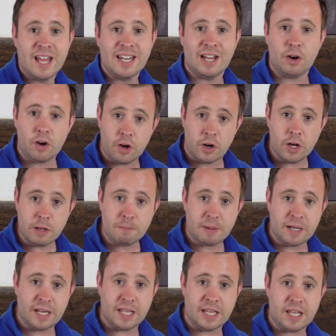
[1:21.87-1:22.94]
Now, I
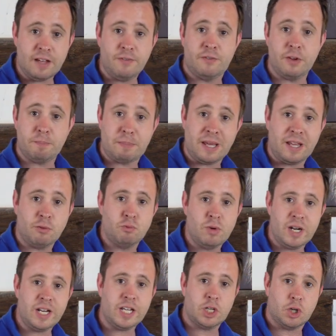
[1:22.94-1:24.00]
believe that being
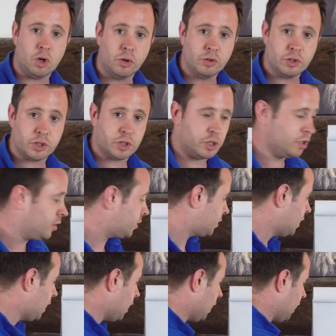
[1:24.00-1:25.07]
really conscious
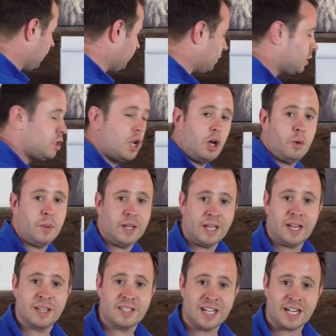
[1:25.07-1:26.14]
and knowing
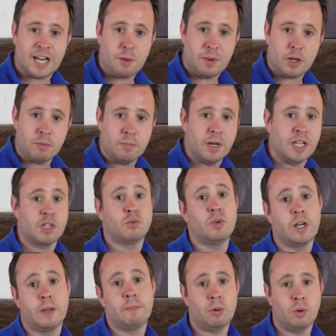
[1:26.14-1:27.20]
exactly where your money is
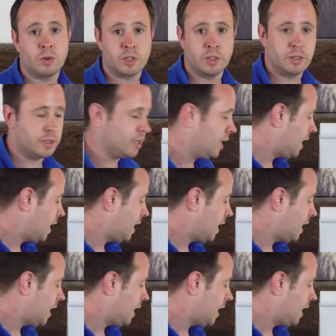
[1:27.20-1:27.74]
really important.